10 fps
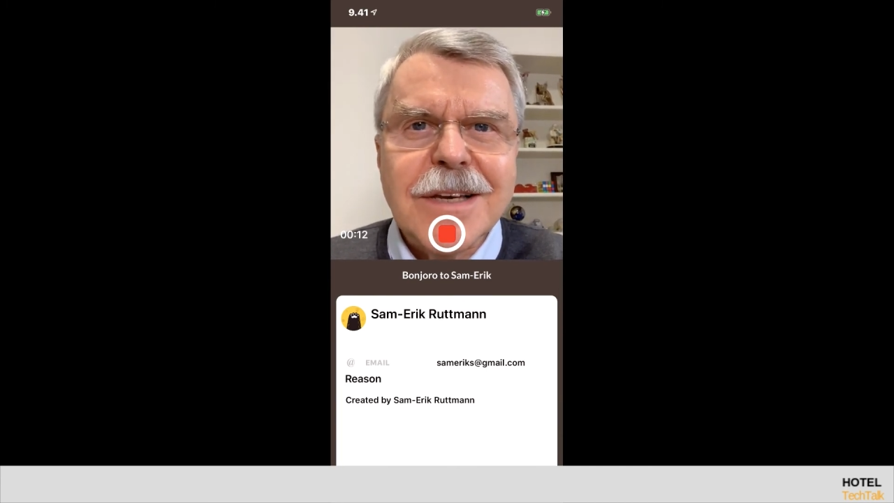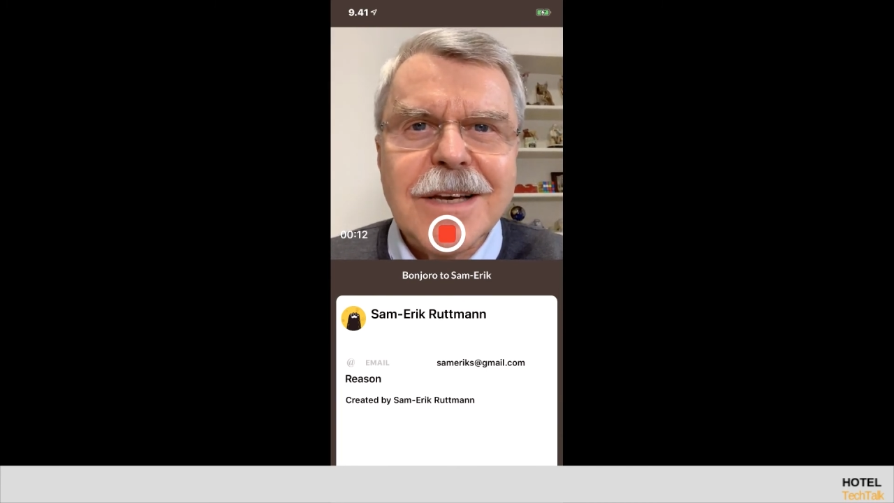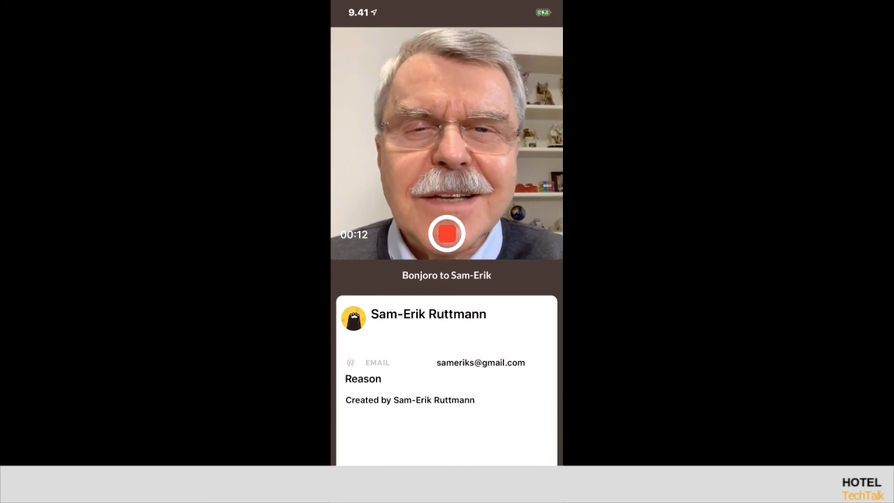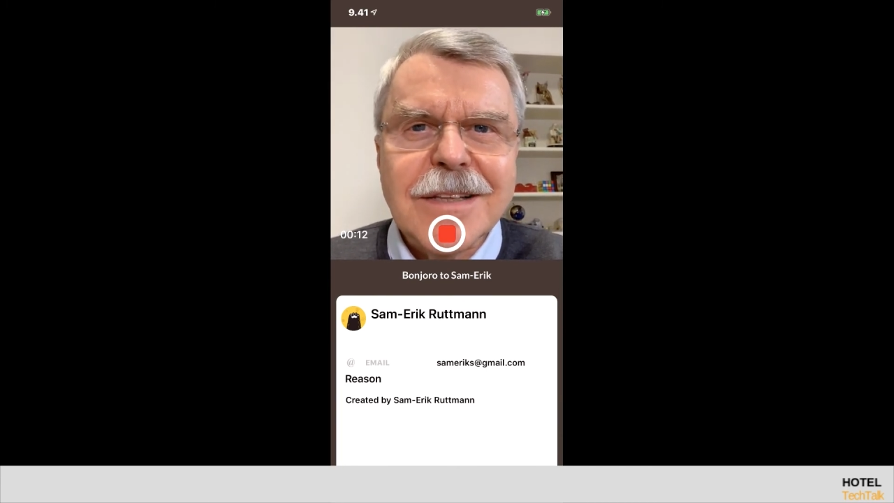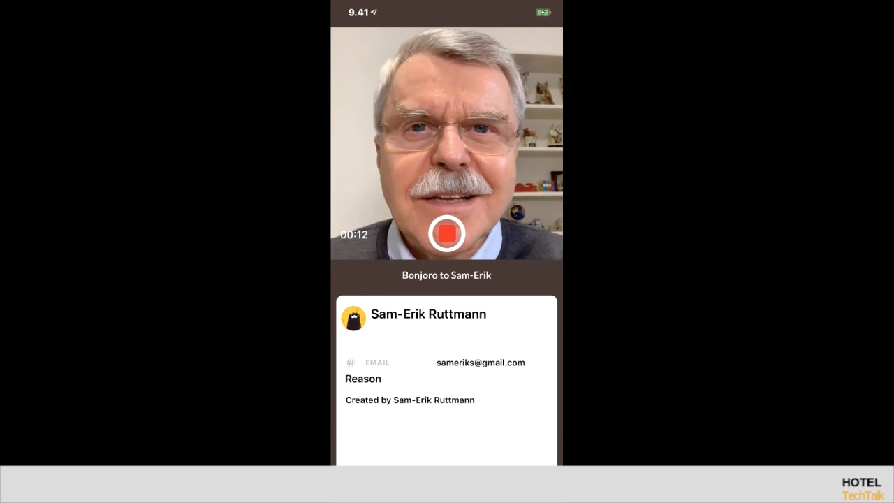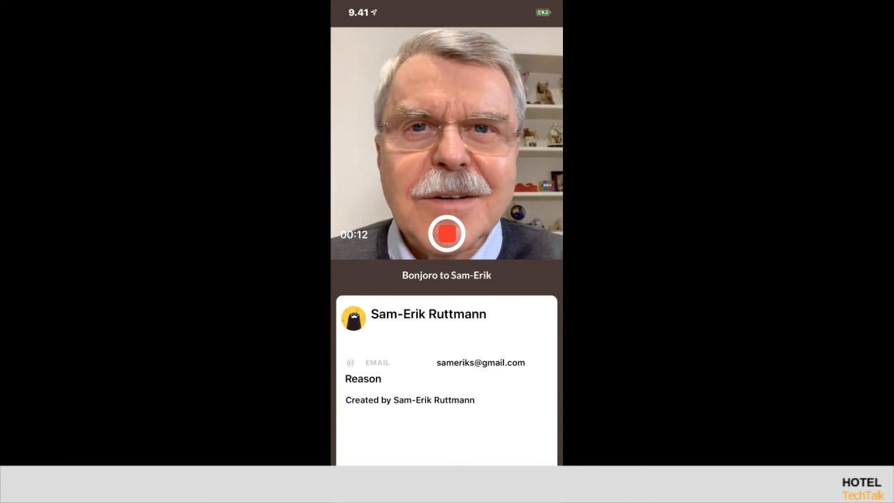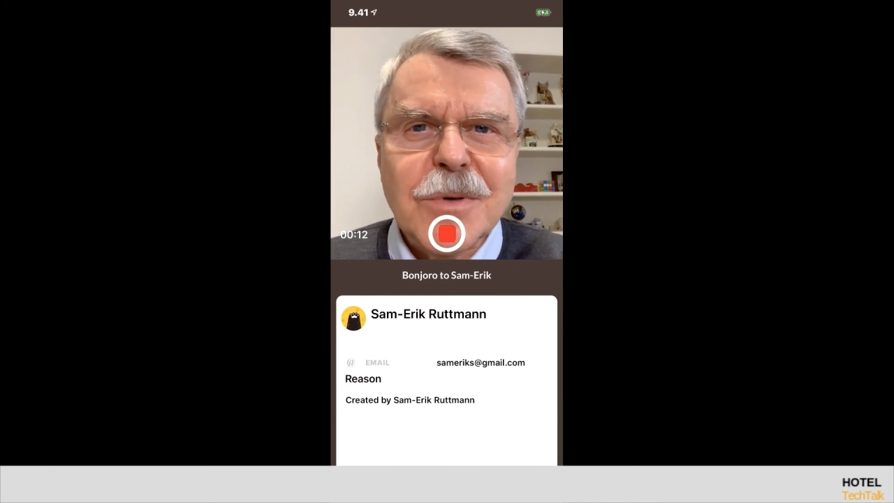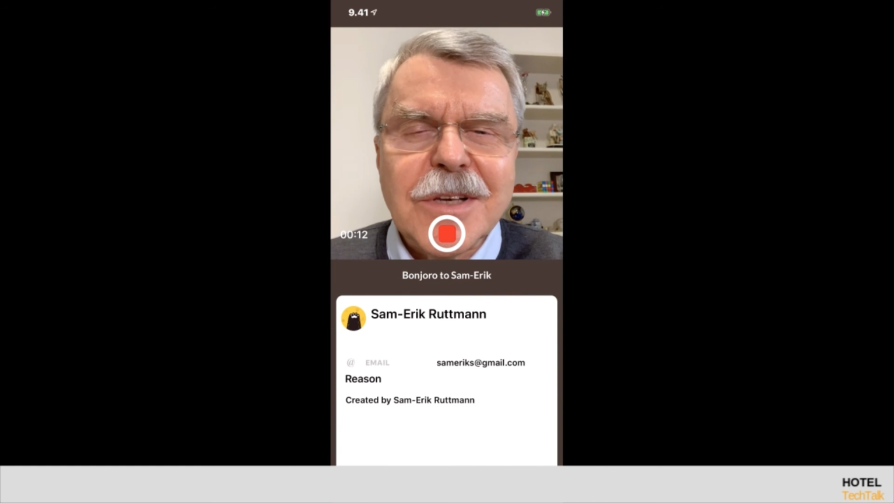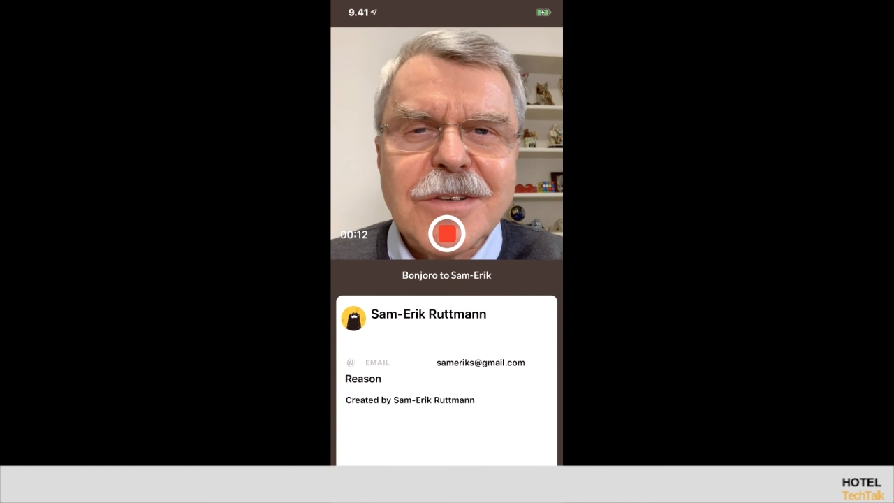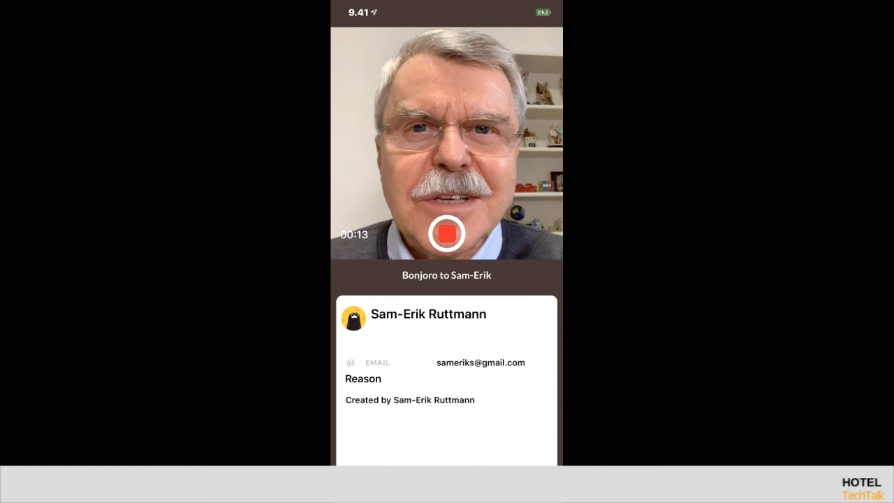and then
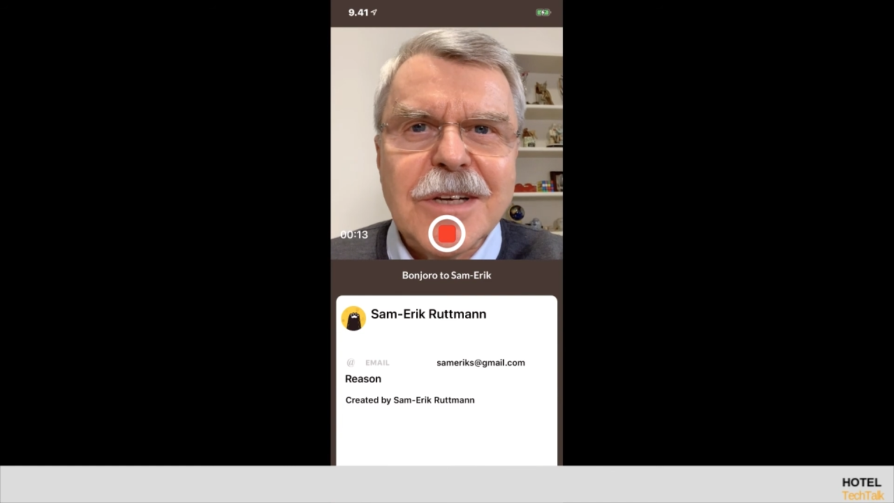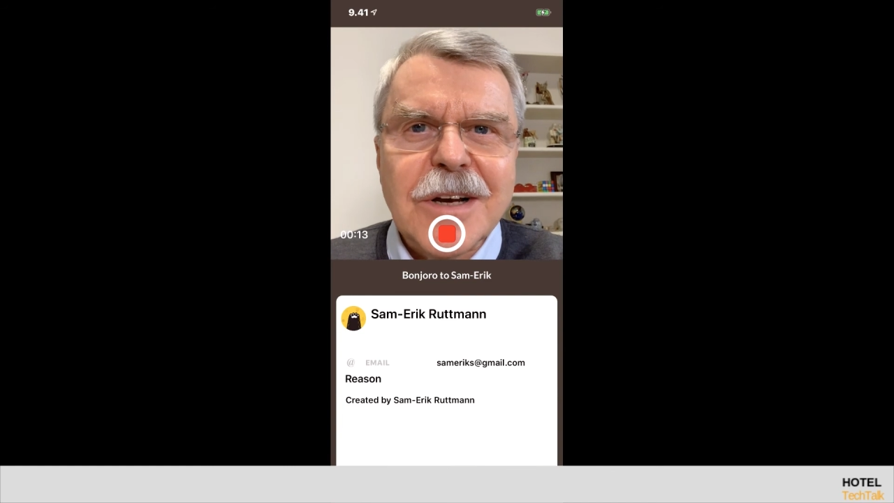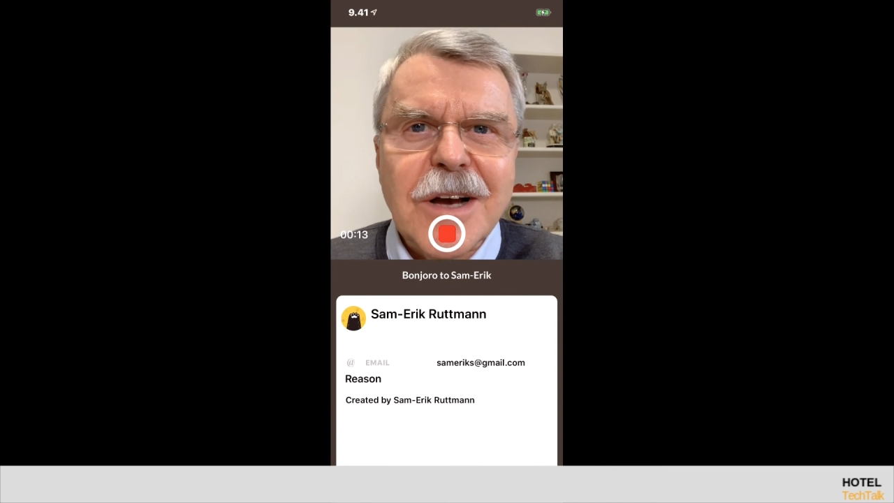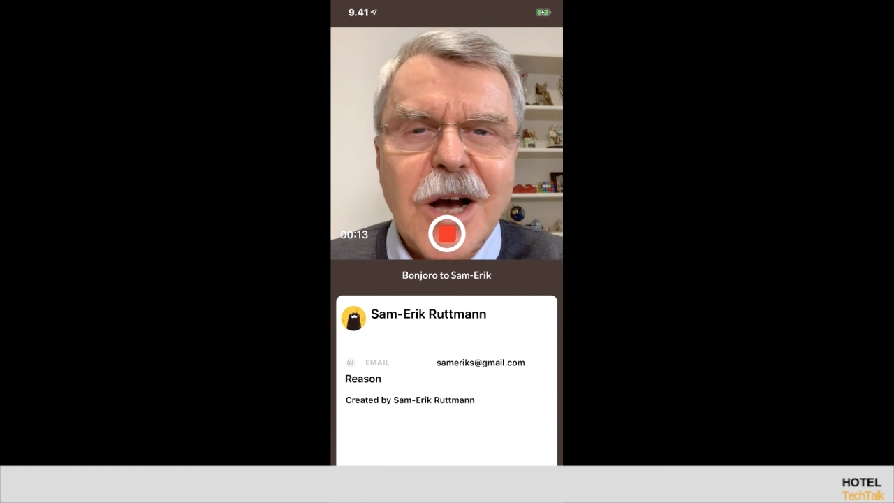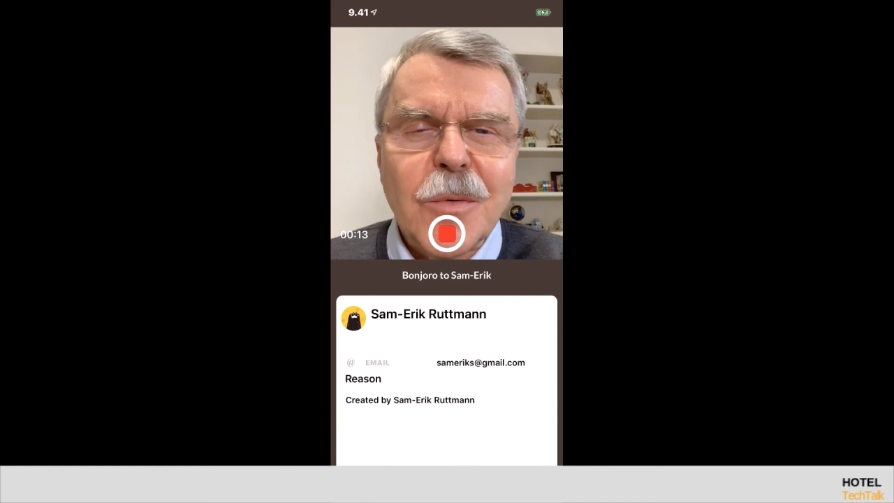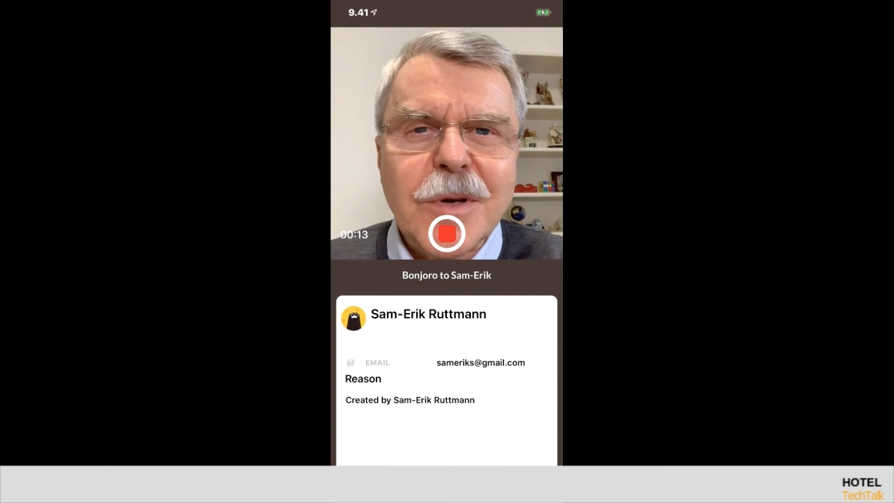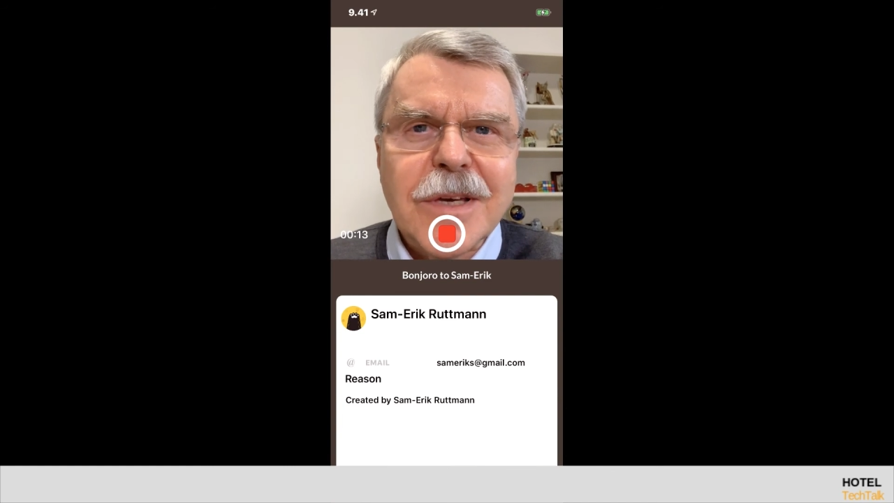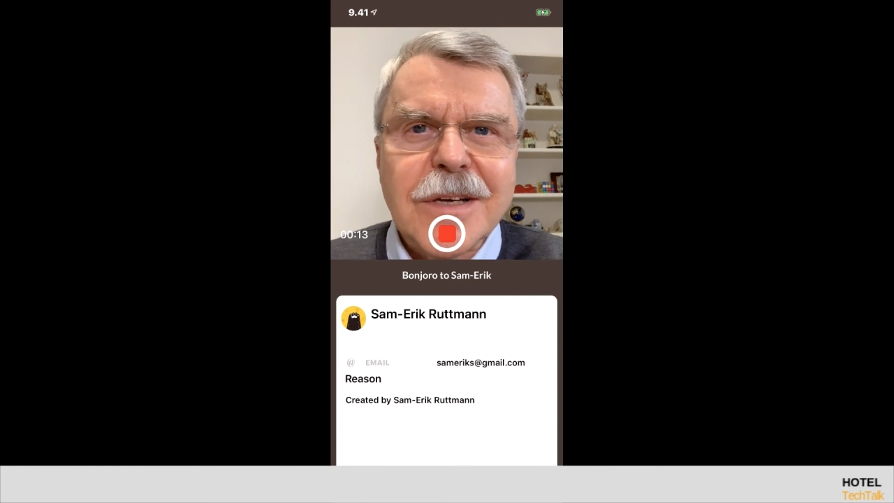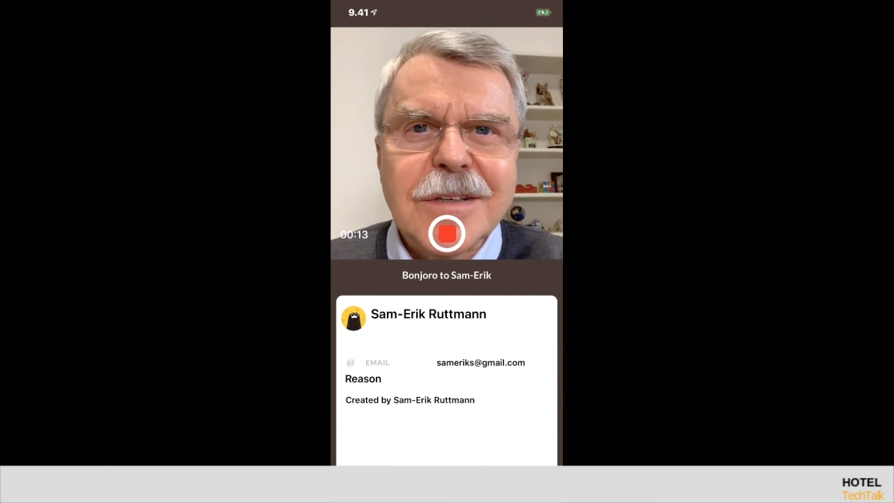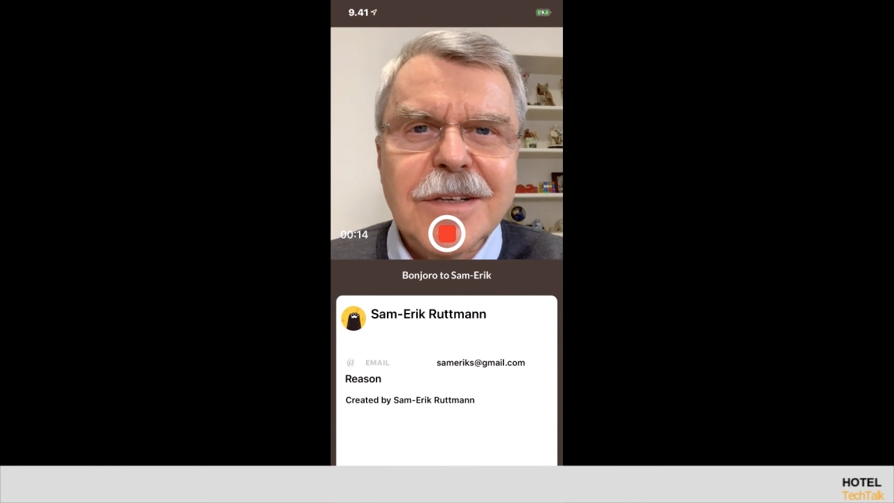we can see how we
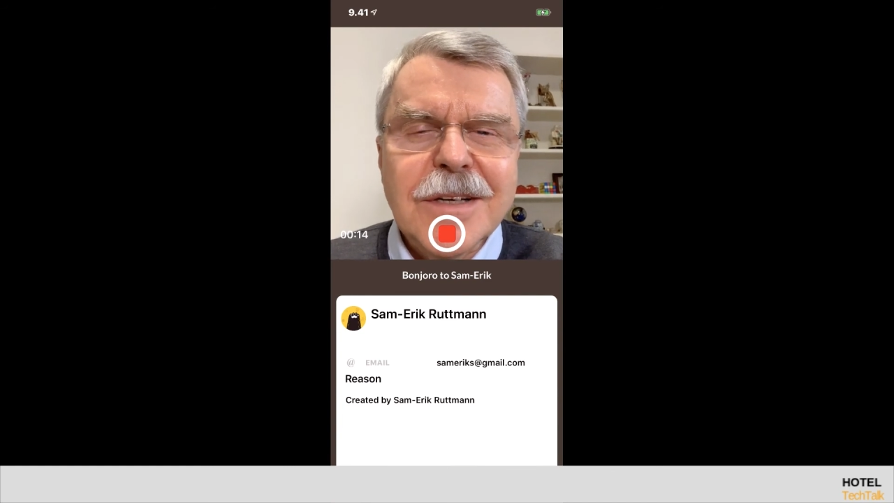can